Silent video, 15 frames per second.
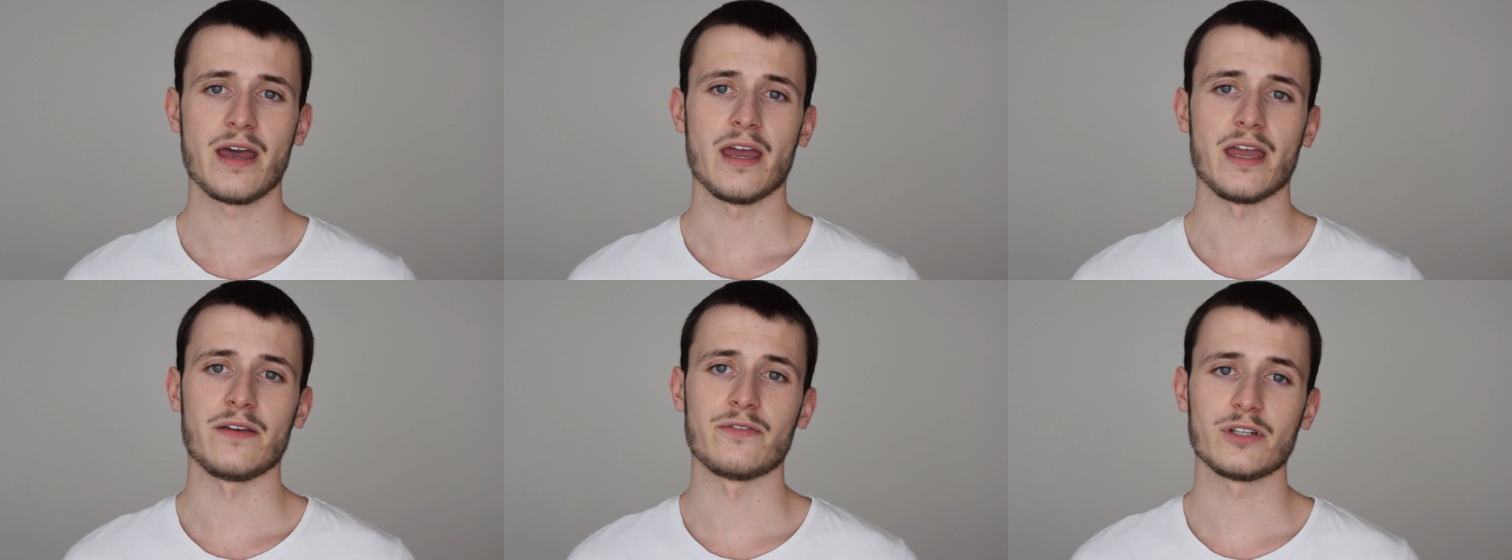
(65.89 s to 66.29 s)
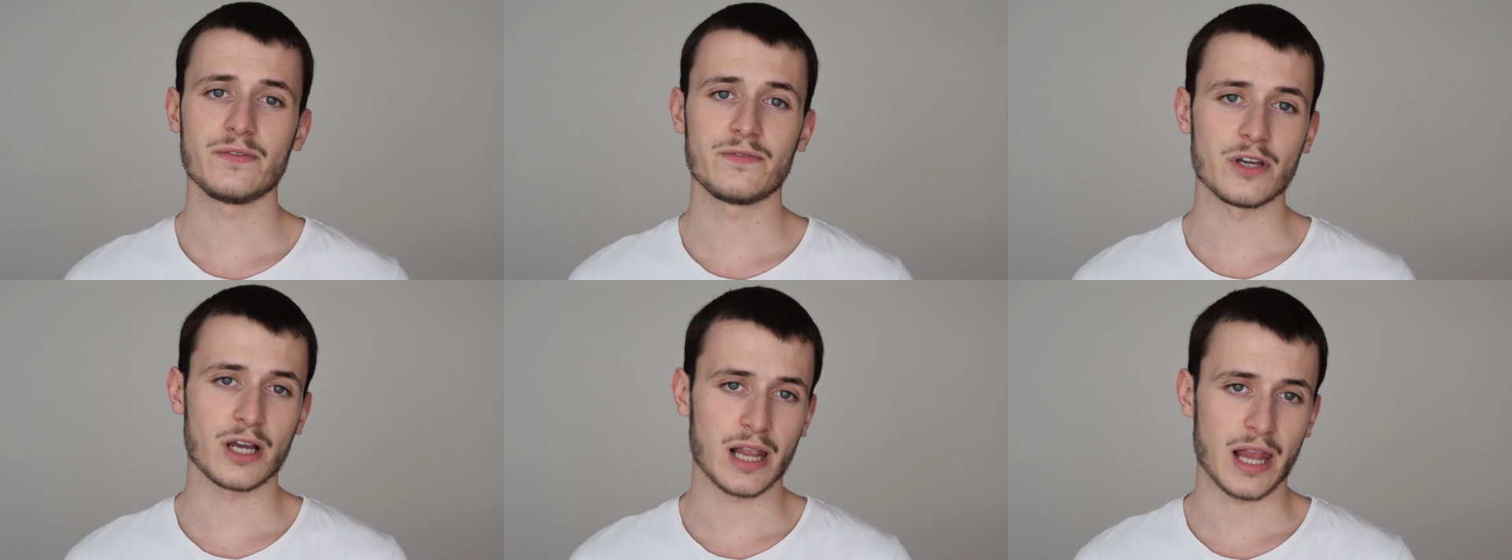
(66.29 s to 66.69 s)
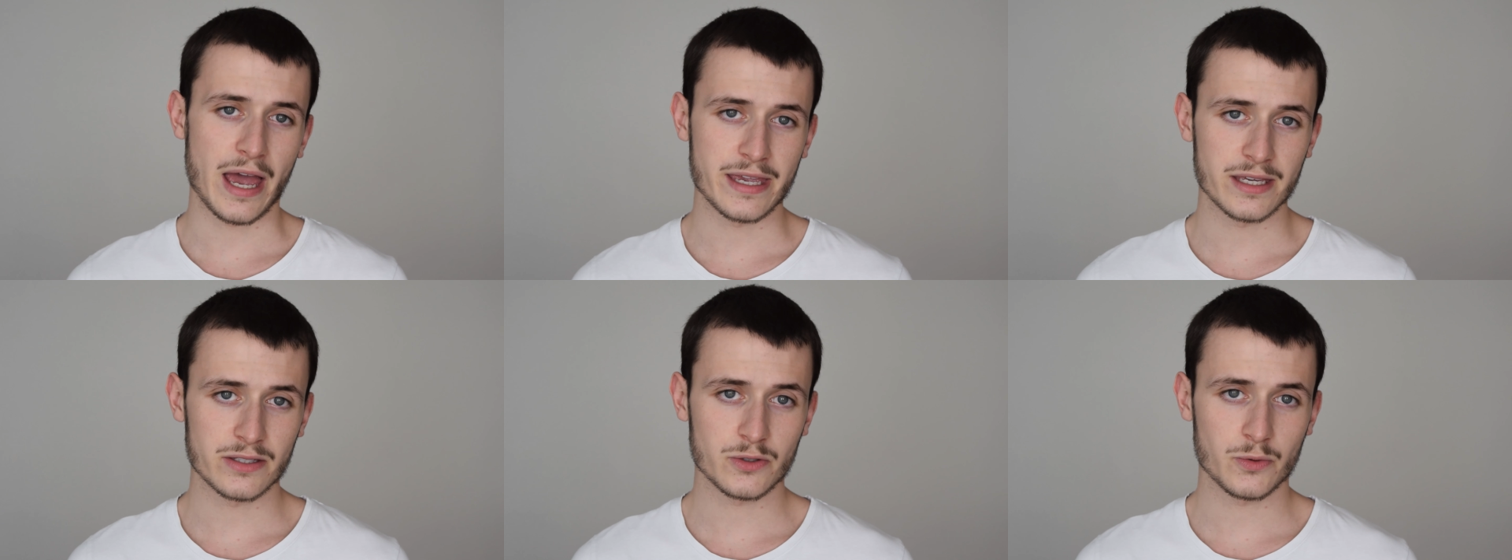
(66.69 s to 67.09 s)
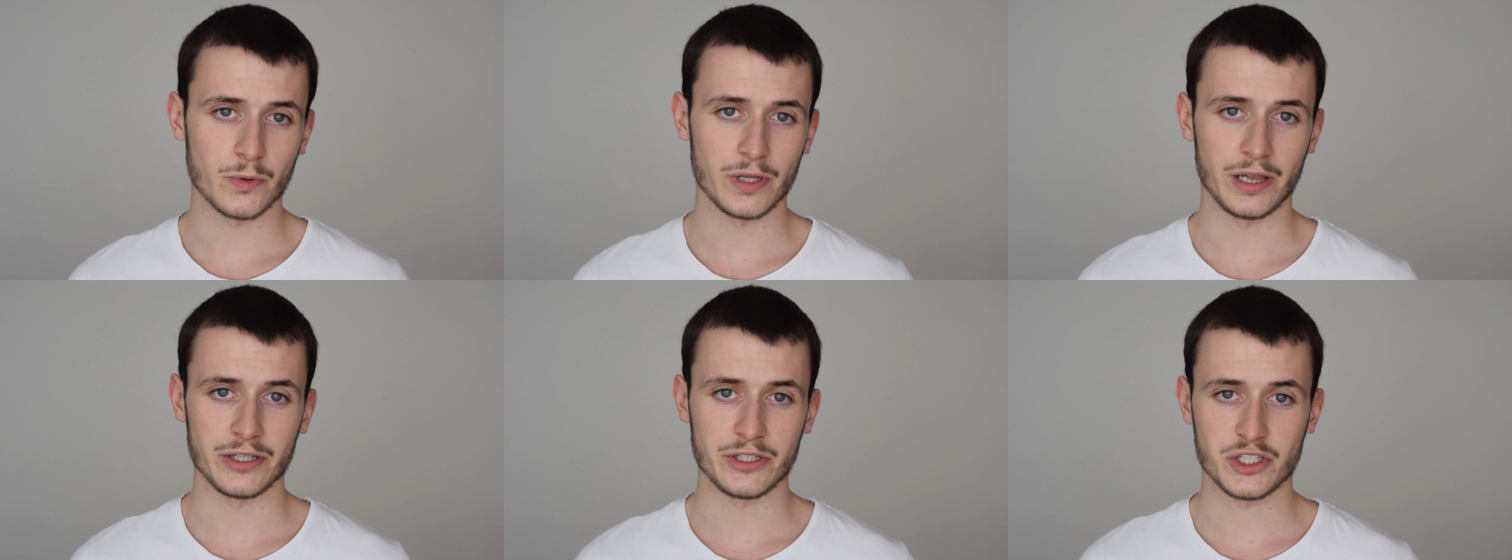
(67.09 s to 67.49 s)
Even if the client
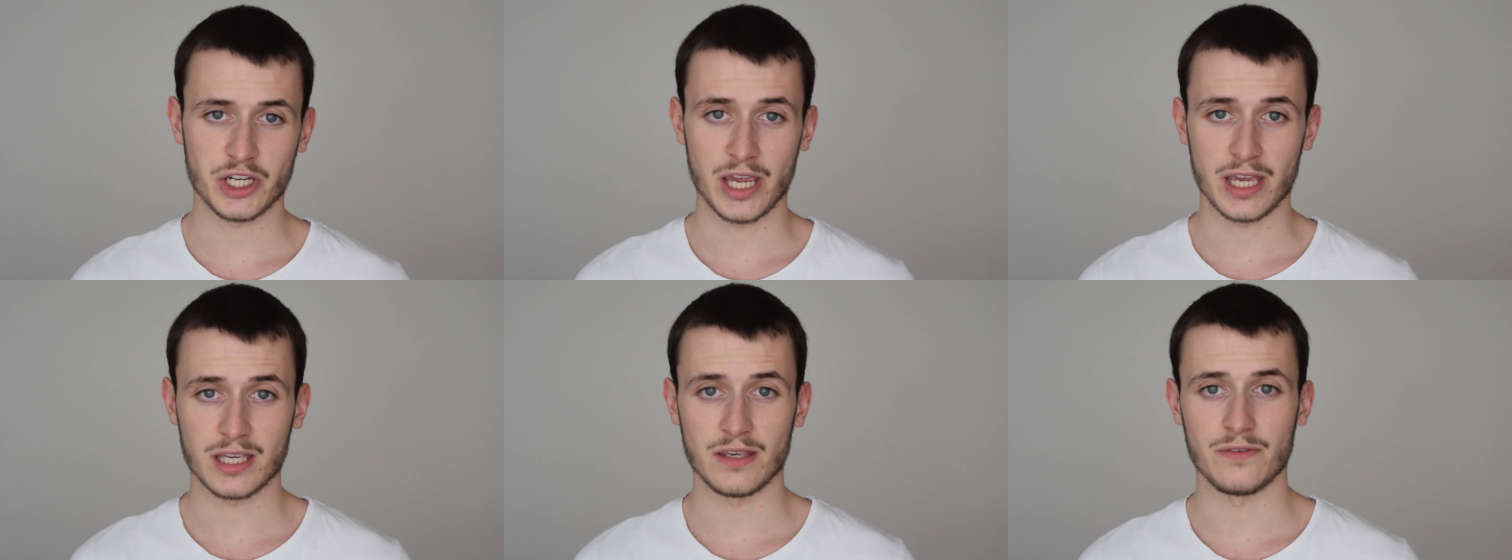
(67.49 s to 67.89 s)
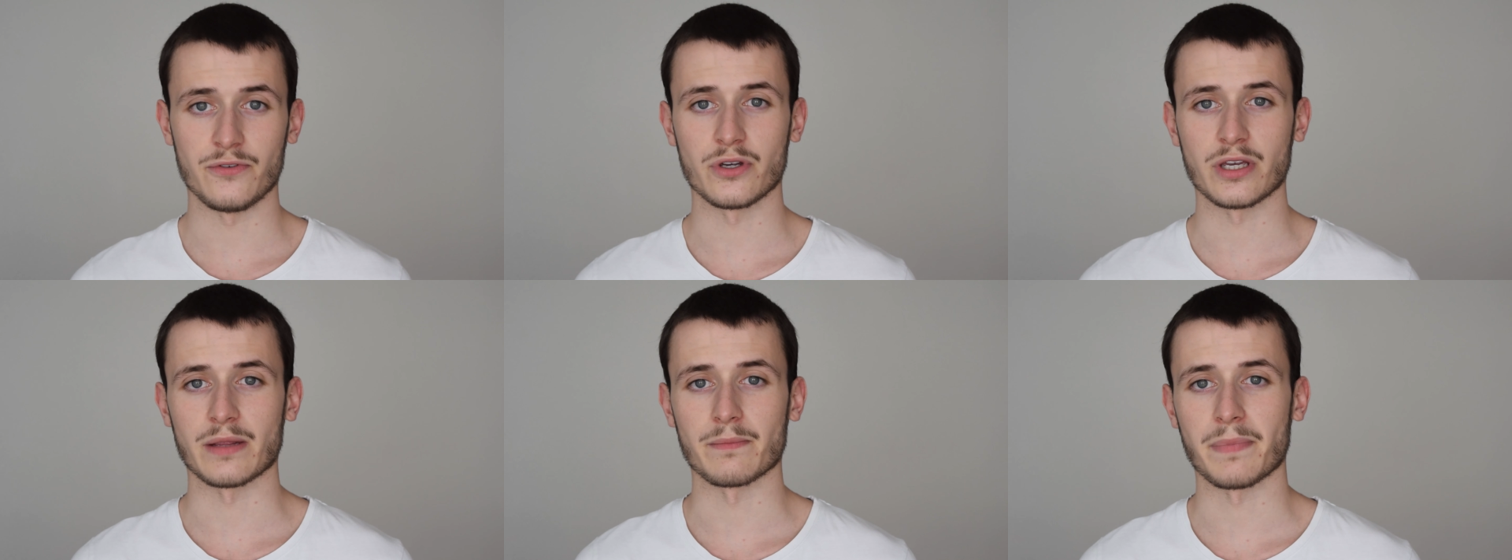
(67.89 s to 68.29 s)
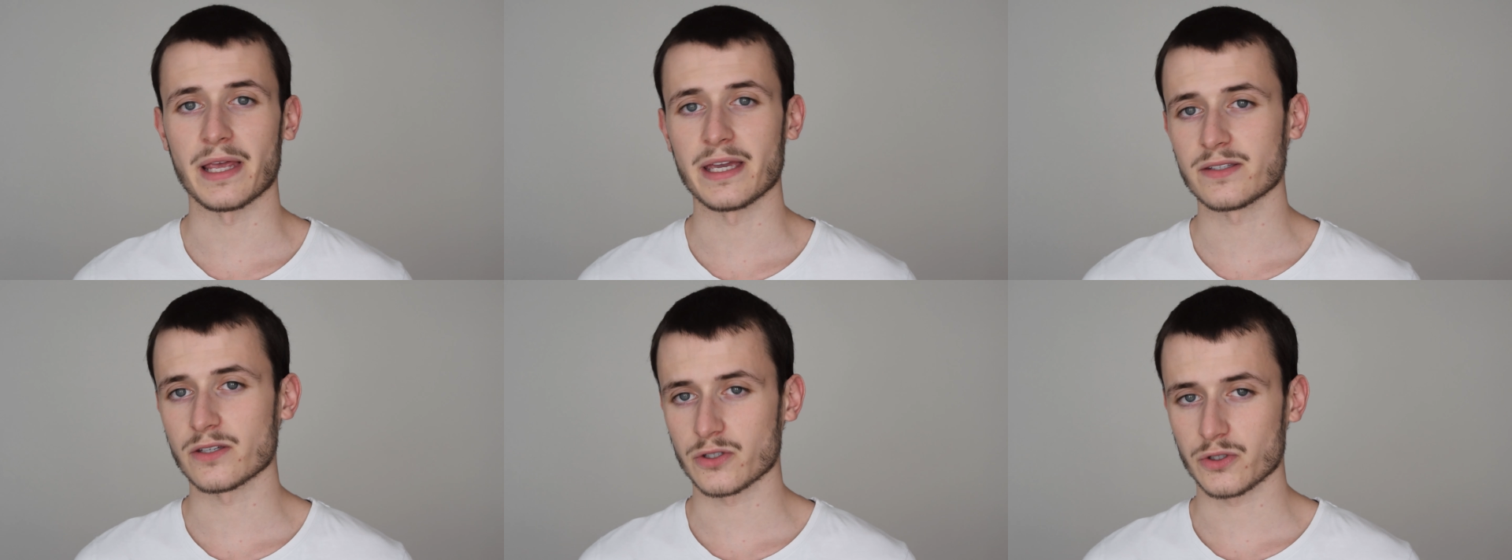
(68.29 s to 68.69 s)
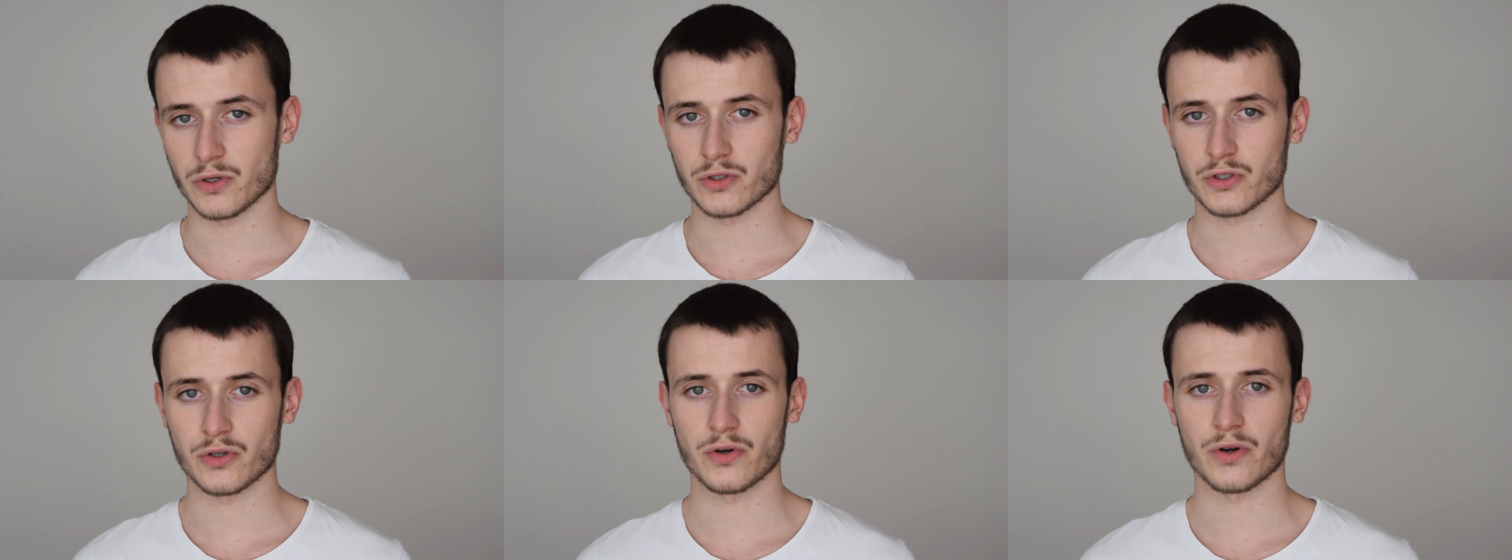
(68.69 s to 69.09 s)
will check if you can place a
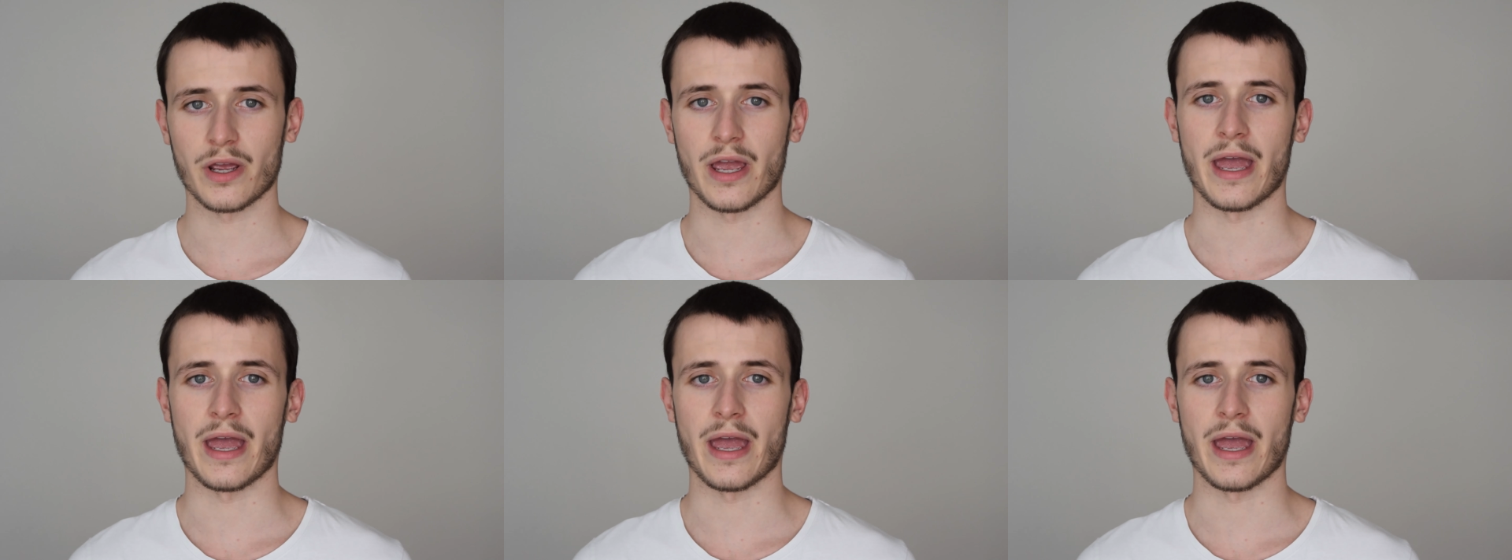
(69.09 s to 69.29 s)
structure